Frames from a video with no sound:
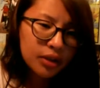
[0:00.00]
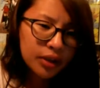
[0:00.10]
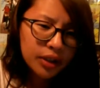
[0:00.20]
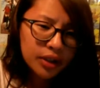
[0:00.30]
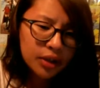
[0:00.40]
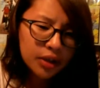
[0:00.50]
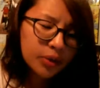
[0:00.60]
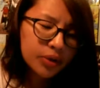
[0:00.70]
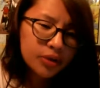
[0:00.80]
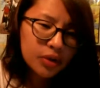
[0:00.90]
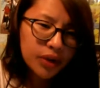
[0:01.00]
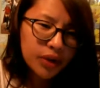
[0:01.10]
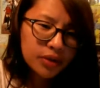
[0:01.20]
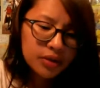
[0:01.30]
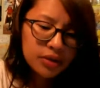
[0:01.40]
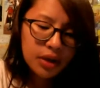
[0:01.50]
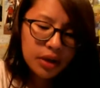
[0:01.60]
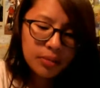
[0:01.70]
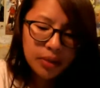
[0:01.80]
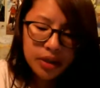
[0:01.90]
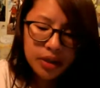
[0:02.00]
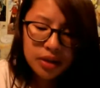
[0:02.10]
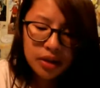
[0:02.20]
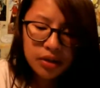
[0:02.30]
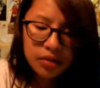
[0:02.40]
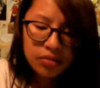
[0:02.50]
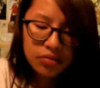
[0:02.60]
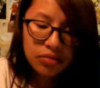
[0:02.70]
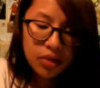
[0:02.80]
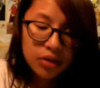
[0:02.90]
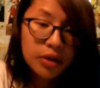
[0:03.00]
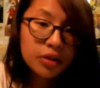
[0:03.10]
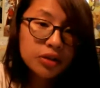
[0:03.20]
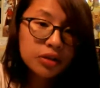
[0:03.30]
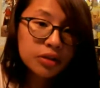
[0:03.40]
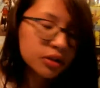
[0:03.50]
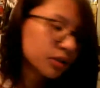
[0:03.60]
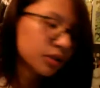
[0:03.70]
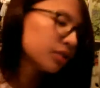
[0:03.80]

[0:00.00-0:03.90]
Korean keyboard so fast? And I just said I just practiced it.